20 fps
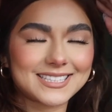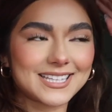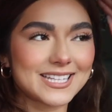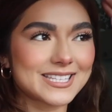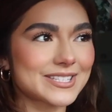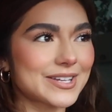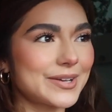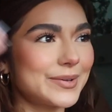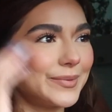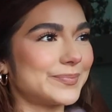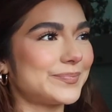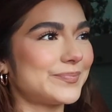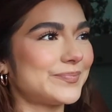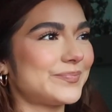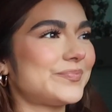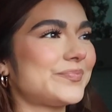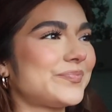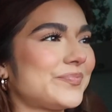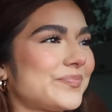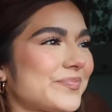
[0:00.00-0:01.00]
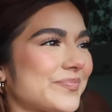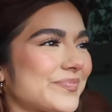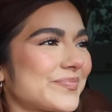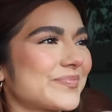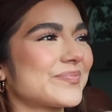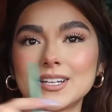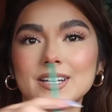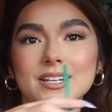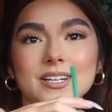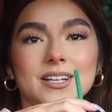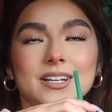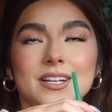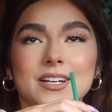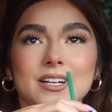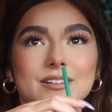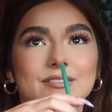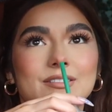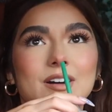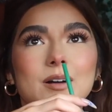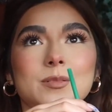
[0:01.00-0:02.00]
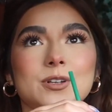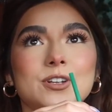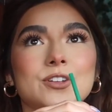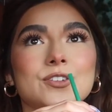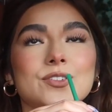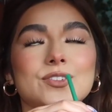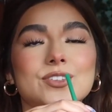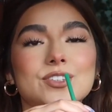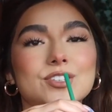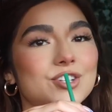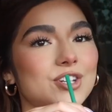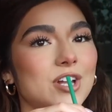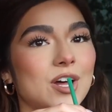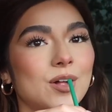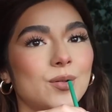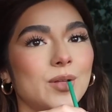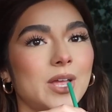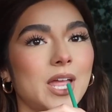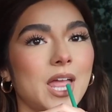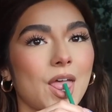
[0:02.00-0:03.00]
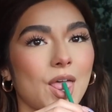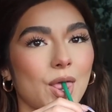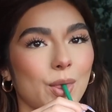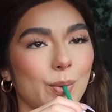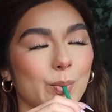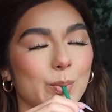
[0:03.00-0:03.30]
let's go. Vamonos, shall we?